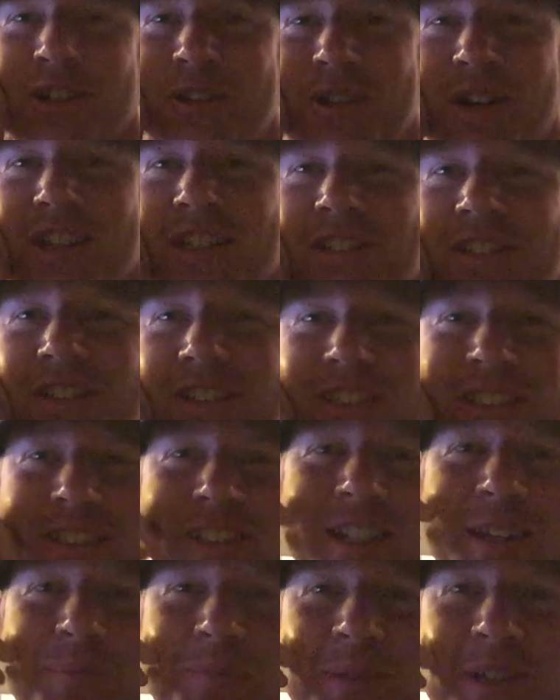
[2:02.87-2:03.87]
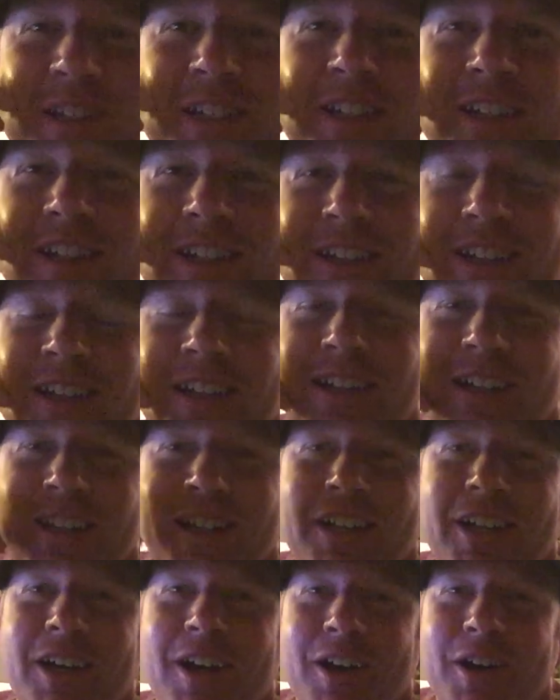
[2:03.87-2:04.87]
on Craigslist can be a
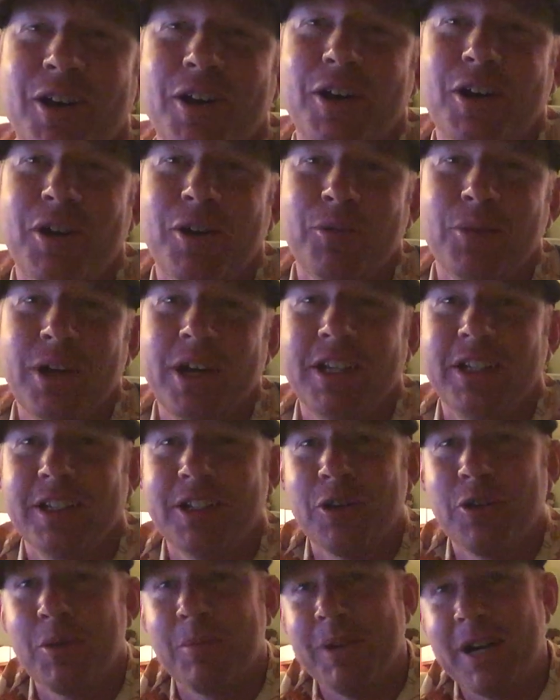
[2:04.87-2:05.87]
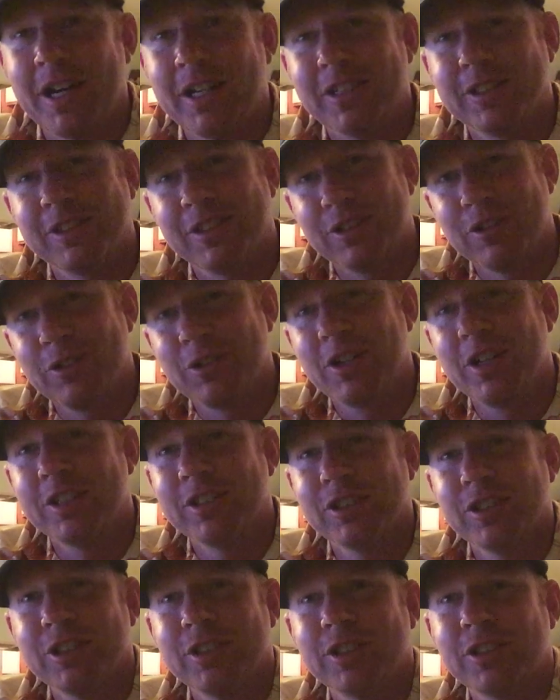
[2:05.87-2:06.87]
way to go about it. So
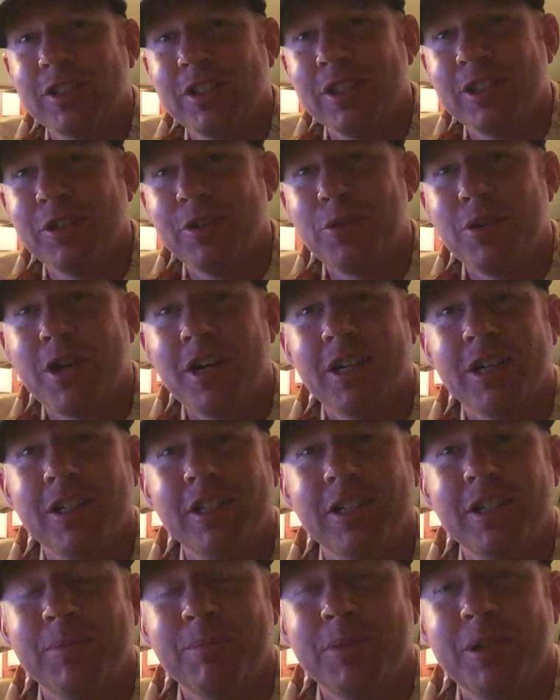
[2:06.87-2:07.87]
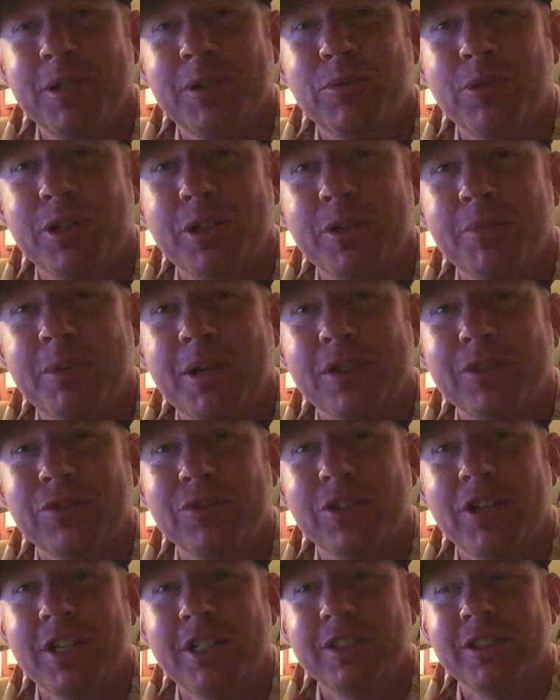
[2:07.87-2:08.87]
Craigslist in Hawaii can be one of your best
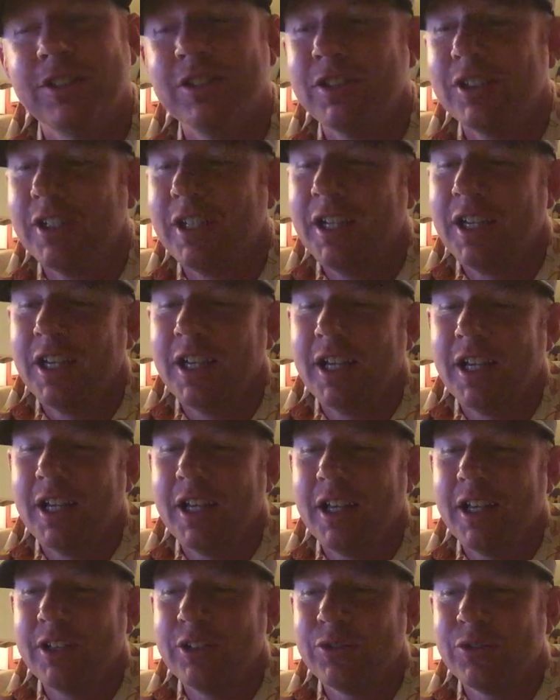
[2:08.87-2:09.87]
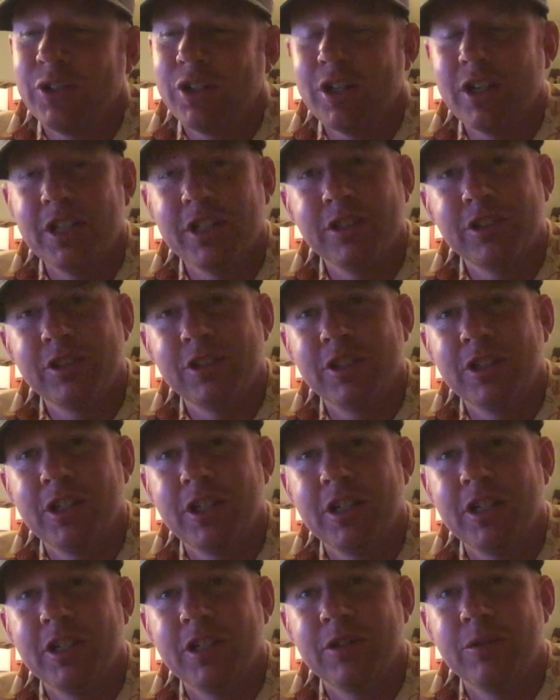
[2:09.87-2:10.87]
friends as far as
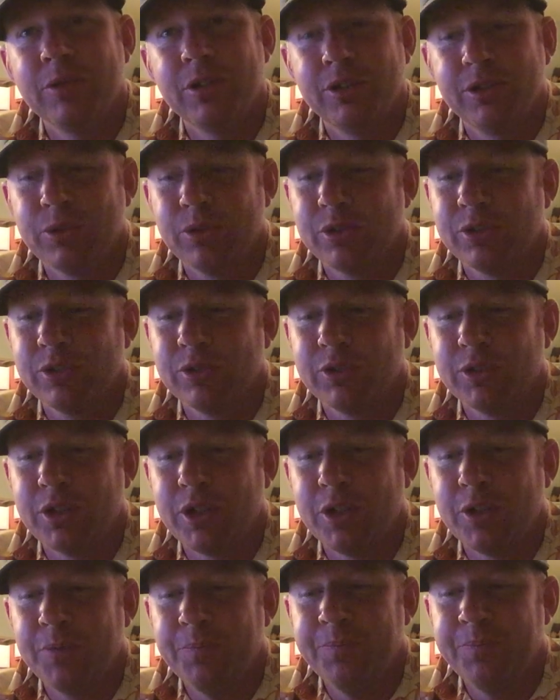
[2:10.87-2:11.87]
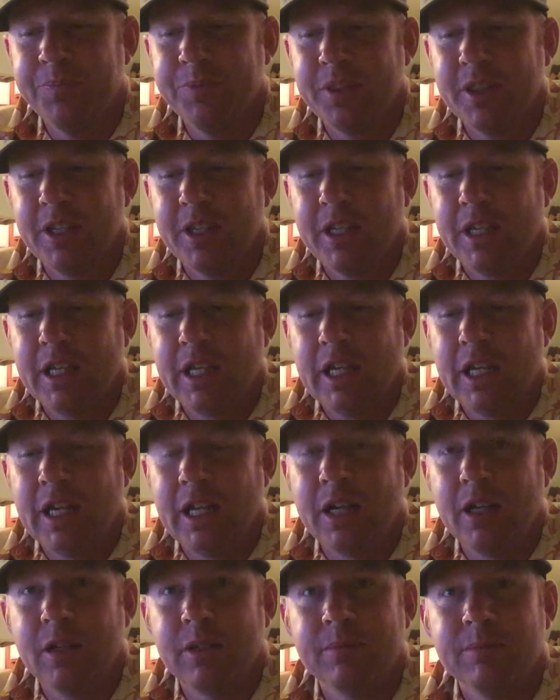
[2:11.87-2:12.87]
resources go.
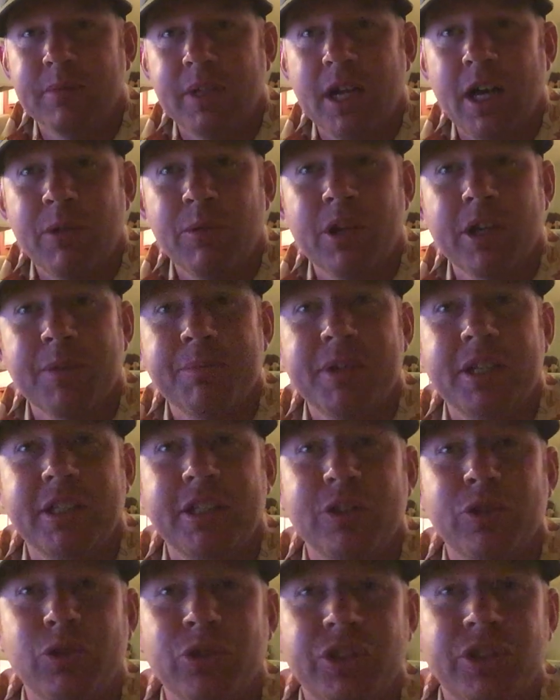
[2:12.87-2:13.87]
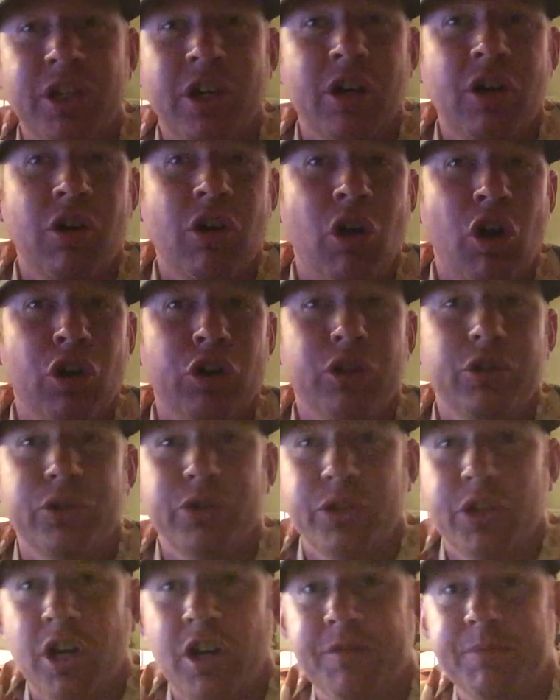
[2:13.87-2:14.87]
I recommend that you sell all your
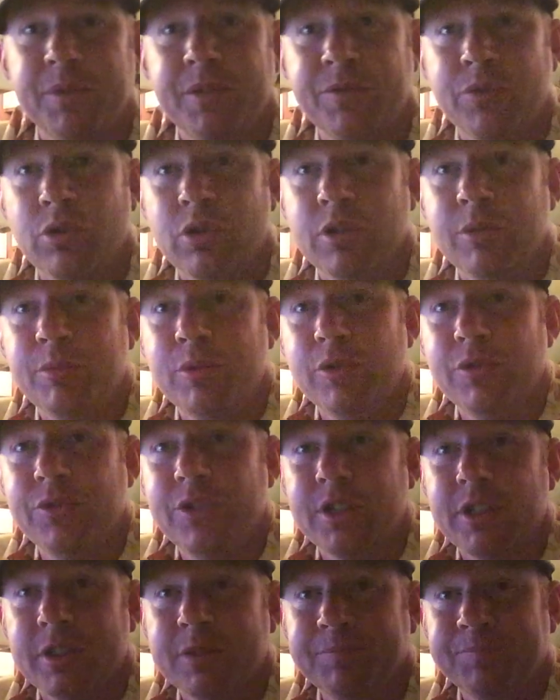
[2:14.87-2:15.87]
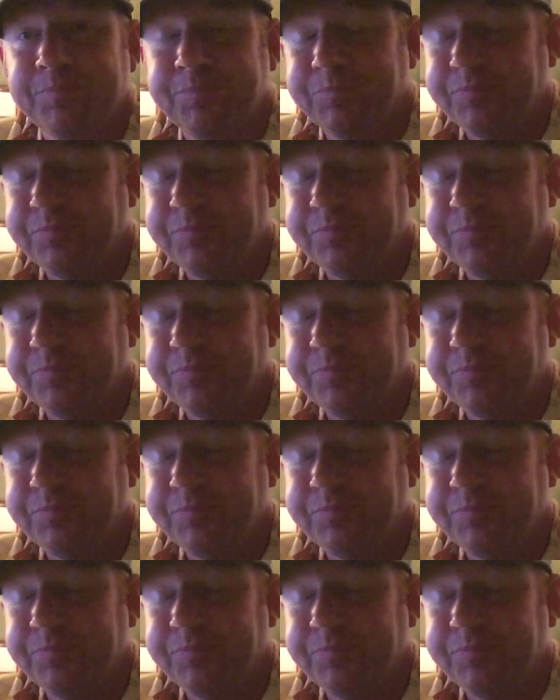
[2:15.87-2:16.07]
stuff before you move here.